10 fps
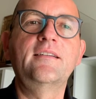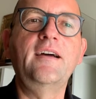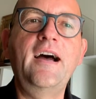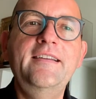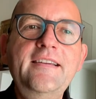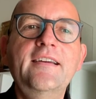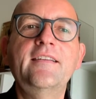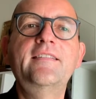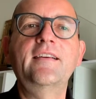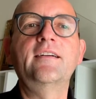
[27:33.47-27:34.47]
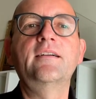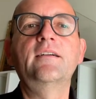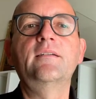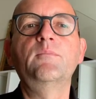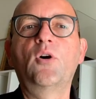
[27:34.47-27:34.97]
ideas
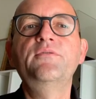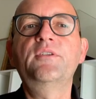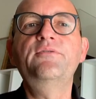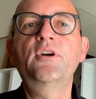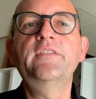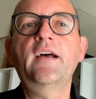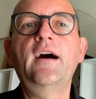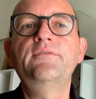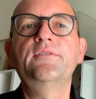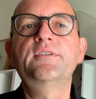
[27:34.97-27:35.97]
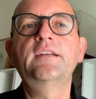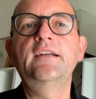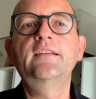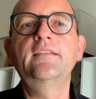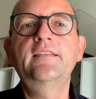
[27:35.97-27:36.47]
of the first half of the
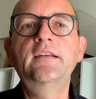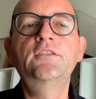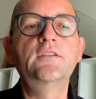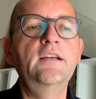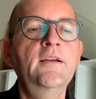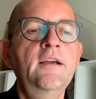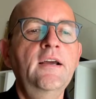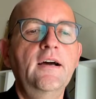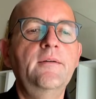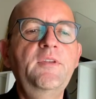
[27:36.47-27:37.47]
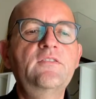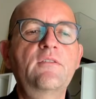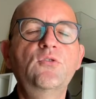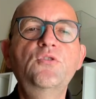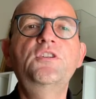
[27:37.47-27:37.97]
19th century, these
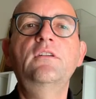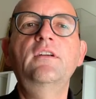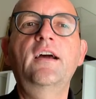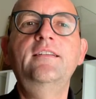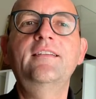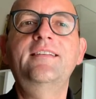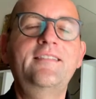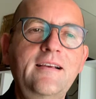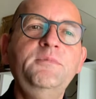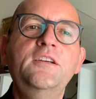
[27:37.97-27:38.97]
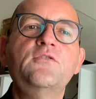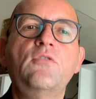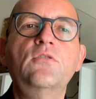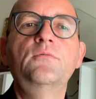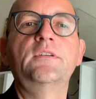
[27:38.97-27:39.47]
revolutionary ideas, that something is
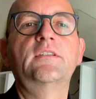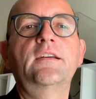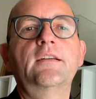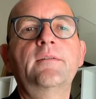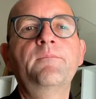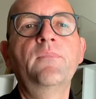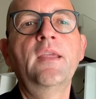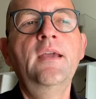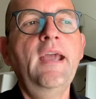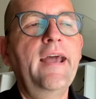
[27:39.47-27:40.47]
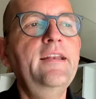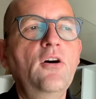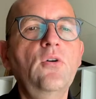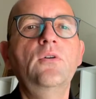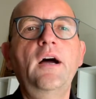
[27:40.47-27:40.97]
wrong with that. And
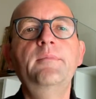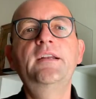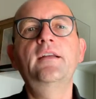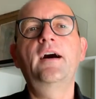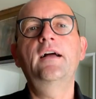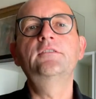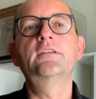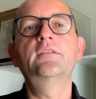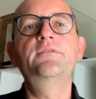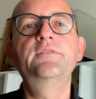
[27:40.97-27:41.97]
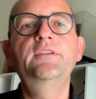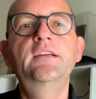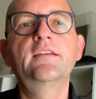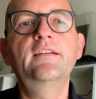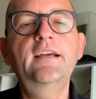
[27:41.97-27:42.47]
now, 150
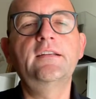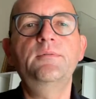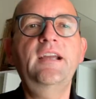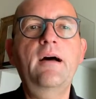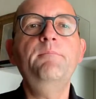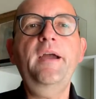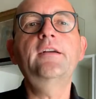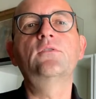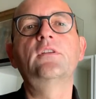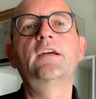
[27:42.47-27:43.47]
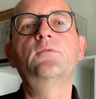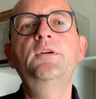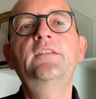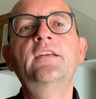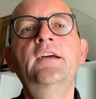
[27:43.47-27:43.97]
years later, we come back to that
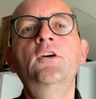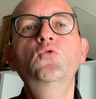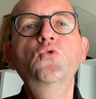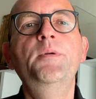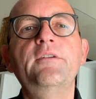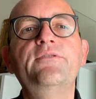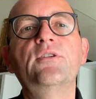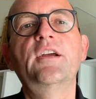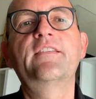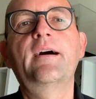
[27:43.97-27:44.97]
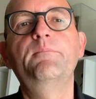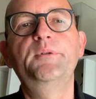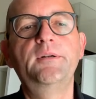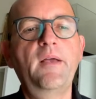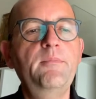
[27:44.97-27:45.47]
with Uber, for
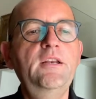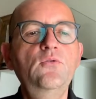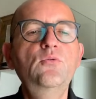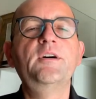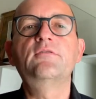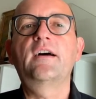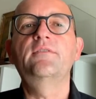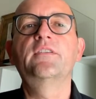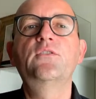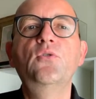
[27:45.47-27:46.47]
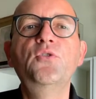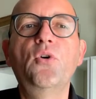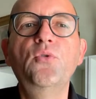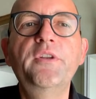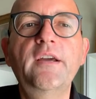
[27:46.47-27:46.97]
example. The Uber drivers don't
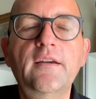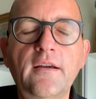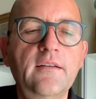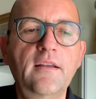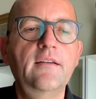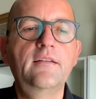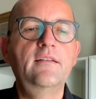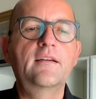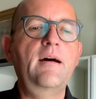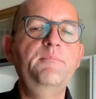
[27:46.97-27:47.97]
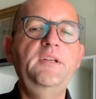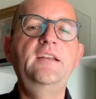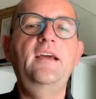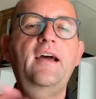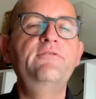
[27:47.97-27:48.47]
own the company.
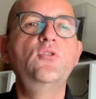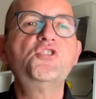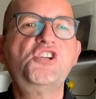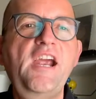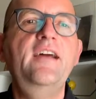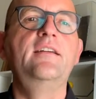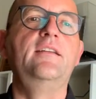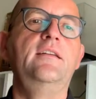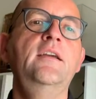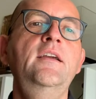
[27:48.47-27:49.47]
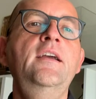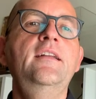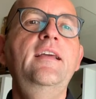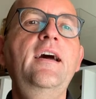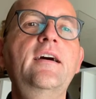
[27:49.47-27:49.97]
They have no share in it.
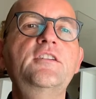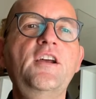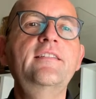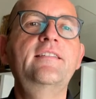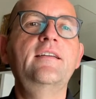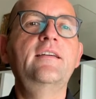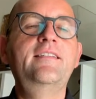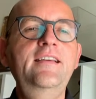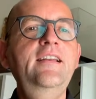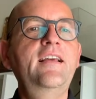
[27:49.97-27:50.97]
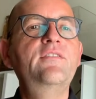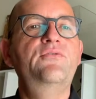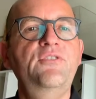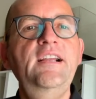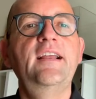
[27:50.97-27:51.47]
They are just seen as
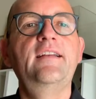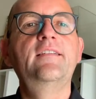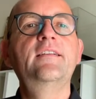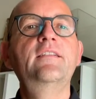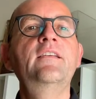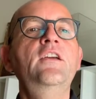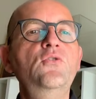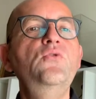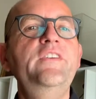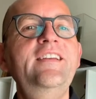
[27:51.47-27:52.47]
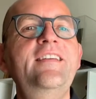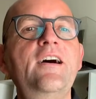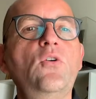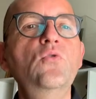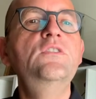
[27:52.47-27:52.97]
freelancers using
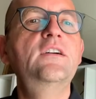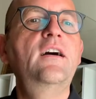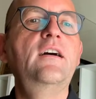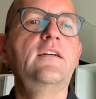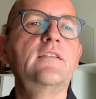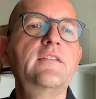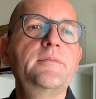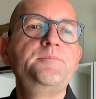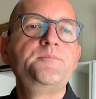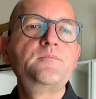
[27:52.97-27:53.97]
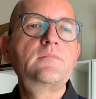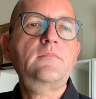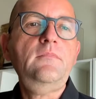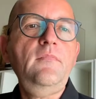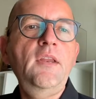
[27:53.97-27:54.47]
their own cars.
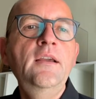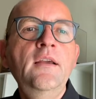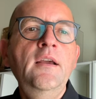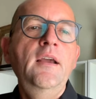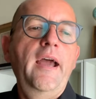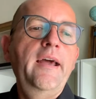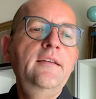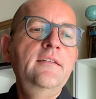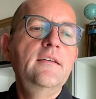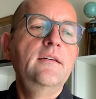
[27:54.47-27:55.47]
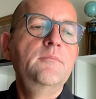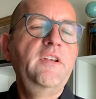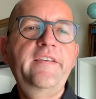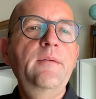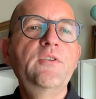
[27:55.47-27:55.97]
And
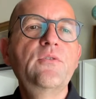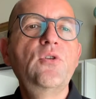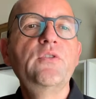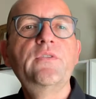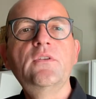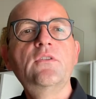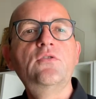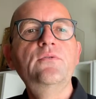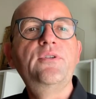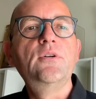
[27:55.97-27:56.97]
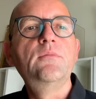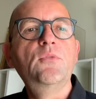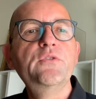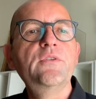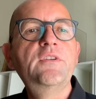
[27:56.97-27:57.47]
the same is, of course, true for
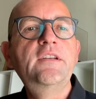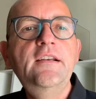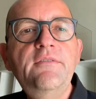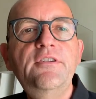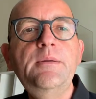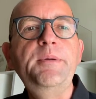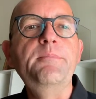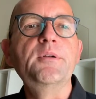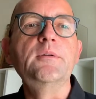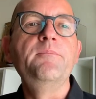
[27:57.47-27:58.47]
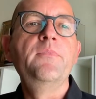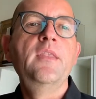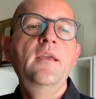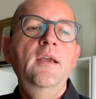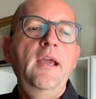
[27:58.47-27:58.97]
most of the delivery people.
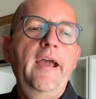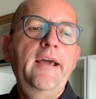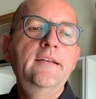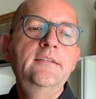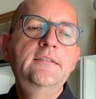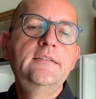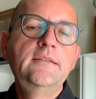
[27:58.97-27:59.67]
And